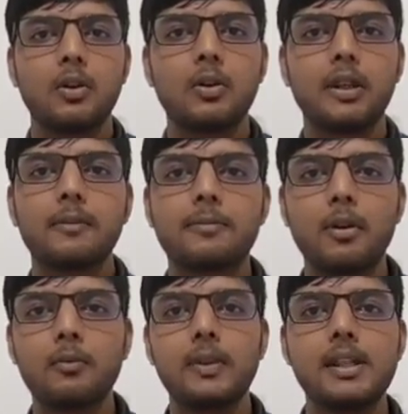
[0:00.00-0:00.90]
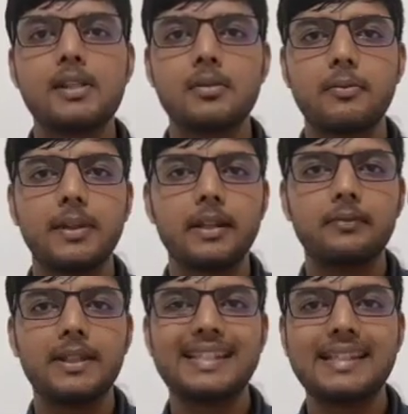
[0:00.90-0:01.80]
Okay, from which when
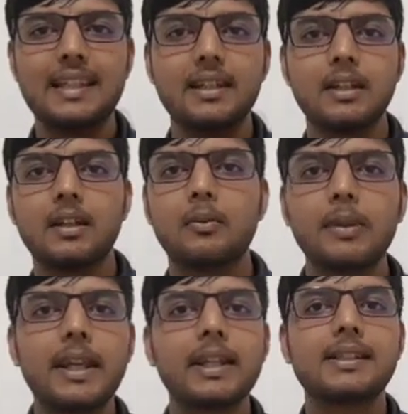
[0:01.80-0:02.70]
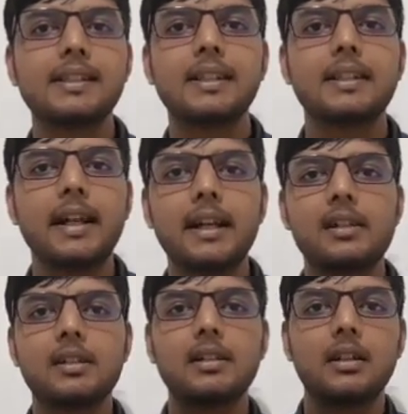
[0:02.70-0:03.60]
we see, we can see
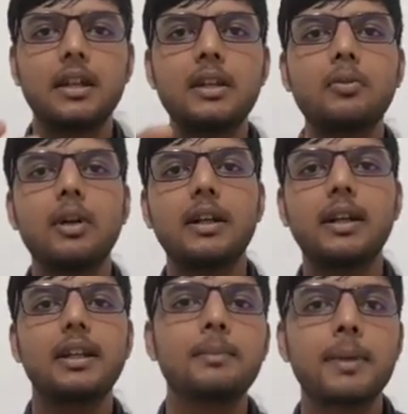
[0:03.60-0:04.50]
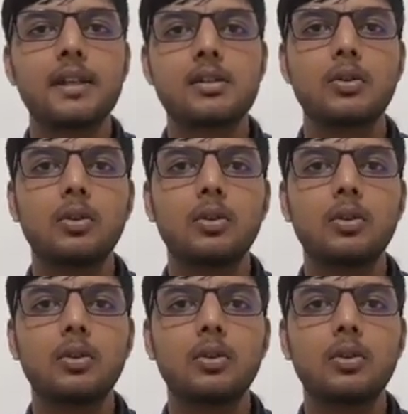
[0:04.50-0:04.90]
that inverted image.